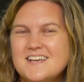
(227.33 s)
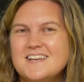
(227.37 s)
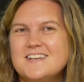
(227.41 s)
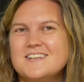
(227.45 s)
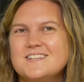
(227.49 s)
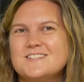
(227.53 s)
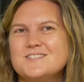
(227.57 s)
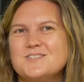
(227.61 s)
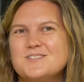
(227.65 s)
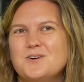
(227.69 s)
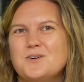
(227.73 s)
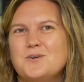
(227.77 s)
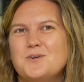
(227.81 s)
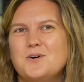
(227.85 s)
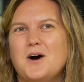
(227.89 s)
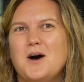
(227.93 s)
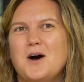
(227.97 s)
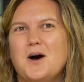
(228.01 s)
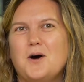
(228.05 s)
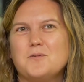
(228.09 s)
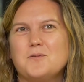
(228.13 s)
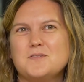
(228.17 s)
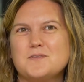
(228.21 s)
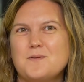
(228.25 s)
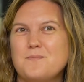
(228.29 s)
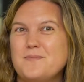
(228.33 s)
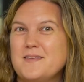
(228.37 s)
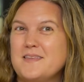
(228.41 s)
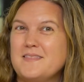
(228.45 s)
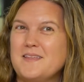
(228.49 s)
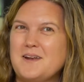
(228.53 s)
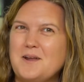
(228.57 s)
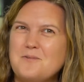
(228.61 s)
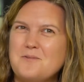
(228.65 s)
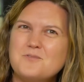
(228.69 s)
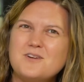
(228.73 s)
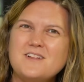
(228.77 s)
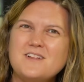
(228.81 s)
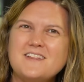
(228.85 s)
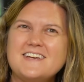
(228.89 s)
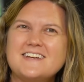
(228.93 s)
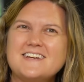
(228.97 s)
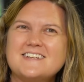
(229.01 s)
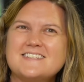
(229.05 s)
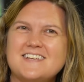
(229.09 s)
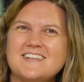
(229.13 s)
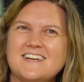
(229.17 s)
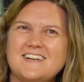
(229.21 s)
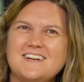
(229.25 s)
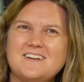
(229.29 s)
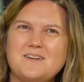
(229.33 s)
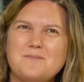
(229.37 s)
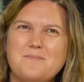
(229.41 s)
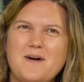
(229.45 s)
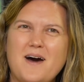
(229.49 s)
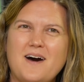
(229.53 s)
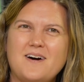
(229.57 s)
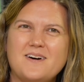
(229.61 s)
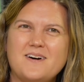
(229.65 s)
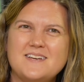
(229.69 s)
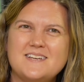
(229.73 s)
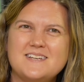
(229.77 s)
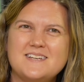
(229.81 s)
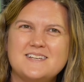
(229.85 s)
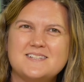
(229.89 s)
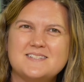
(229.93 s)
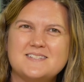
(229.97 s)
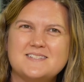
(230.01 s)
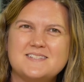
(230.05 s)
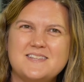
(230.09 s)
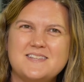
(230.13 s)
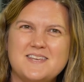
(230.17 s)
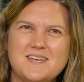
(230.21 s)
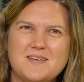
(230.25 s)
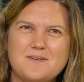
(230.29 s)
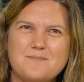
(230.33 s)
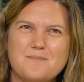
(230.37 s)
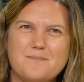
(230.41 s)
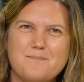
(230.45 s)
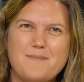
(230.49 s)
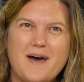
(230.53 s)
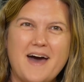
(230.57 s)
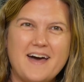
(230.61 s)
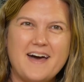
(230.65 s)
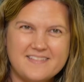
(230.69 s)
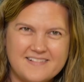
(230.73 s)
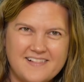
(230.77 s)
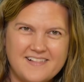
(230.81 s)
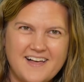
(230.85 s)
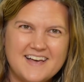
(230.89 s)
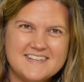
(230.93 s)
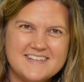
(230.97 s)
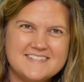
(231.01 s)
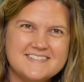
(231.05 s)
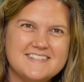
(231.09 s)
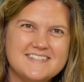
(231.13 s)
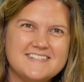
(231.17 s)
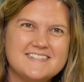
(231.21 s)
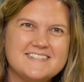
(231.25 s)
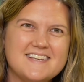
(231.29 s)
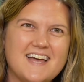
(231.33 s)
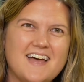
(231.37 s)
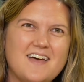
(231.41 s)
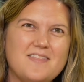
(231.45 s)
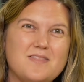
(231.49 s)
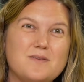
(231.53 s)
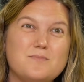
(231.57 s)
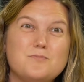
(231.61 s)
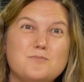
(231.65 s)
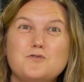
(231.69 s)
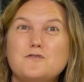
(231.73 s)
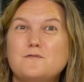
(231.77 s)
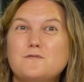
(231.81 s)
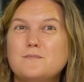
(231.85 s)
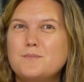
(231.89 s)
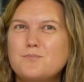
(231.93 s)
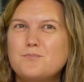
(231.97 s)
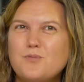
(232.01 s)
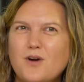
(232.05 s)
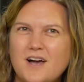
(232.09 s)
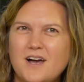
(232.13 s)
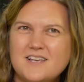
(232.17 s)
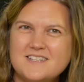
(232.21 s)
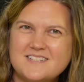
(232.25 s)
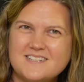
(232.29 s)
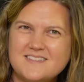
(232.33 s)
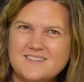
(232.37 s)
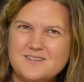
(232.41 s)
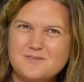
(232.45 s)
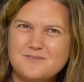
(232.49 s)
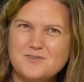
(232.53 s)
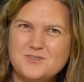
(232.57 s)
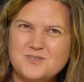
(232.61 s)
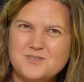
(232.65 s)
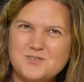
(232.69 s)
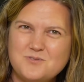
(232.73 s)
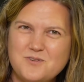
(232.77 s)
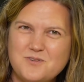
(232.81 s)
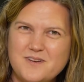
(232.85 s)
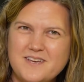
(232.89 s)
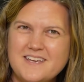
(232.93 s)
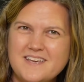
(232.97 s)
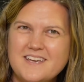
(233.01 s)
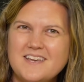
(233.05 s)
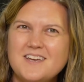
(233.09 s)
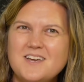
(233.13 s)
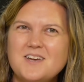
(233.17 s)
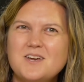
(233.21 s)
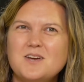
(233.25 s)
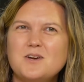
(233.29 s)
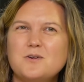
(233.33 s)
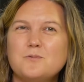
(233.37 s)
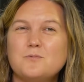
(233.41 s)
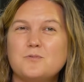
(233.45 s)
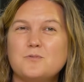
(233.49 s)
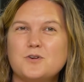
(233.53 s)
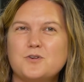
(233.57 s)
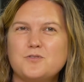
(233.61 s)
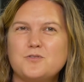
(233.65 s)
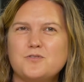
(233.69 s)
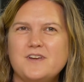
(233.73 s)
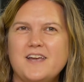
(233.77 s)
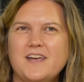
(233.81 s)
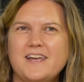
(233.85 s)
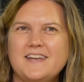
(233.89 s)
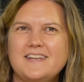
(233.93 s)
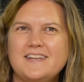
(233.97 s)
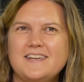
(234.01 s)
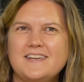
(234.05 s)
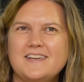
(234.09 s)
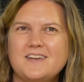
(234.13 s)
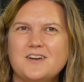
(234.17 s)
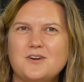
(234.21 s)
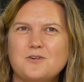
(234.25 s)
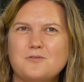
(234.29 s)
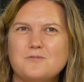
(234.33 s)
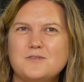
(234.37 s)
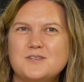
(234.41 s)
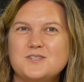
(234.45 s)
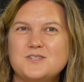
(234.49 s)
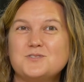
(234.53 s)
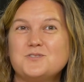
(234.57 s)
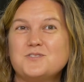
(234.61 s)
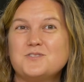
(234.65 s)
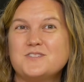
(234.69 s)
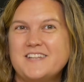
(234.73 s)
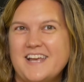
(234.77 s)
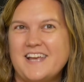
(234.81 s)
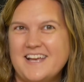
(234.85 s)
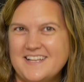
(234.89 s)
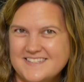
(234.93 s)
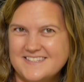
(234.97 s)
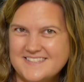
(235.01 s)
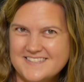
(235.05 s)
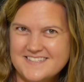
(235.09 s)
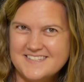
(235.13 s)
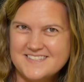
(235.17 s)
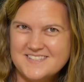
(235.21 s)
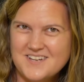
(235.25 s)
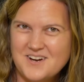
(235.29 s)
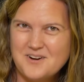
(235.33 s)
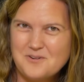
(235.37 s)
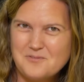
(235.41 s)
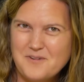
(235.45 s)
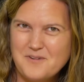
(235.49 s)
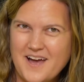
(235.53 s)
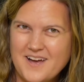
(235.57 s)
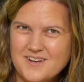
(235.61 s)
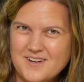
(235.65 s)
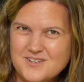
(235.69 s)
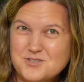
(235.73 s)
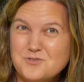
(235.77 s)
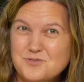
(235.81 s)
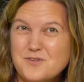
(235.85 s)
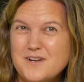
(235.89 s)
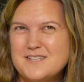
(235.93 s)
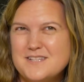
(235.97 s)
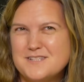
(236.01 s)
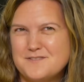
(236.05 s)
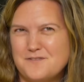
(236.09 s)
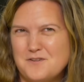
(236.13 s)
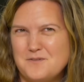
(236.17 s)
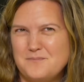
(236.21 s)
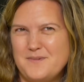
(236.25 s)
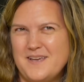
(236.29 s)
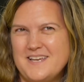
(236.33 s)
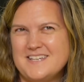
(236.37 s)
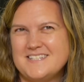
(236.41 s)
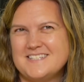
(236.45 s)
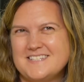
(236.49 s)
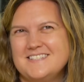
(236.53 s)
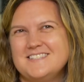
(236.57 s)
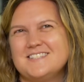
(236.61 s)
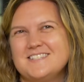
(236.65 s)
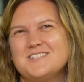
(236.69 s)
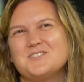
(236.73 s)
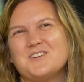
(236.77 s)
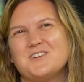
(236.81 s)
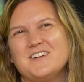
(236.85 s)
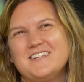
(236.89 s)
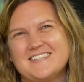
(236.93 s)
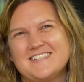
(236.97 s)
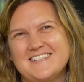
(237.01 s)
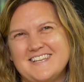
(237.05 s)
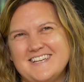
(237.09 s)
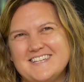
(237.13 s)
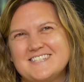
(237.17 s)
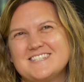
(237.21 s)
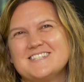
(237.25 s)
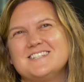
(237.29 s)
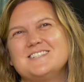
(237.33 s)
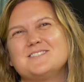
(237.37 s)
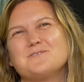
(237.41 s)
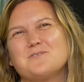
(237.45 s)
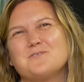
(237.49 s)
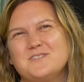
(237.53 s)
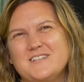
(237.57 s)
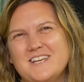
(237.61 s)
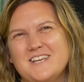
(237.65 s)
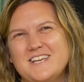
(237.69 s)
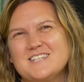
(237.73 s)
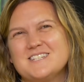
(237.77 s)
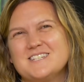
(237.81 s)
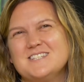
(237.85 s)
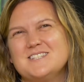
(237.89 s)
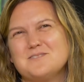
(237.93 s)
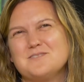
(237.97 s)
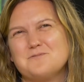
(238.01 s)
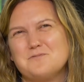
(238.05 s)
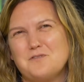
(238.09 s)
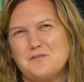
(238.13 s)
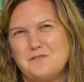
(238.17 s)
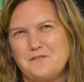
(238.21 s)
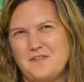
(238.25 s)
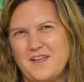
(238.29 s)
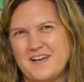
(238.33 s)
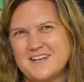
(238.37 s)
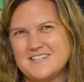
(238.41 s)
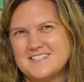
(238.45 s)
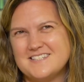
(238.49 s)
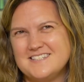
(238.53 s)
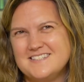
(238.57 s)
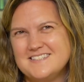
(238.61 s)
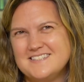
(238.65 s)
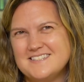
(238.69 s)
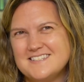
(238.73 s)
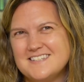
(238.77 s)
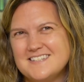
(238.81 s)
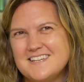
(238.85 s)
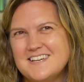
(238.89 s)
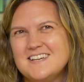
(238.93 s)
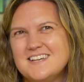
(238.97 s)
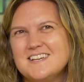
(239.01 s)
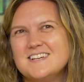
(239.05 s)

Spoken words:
So something that I'm really excited about is the math classes and the movement project that we're doing. We're creating original dances around transformations, translations, rotations, and reflections.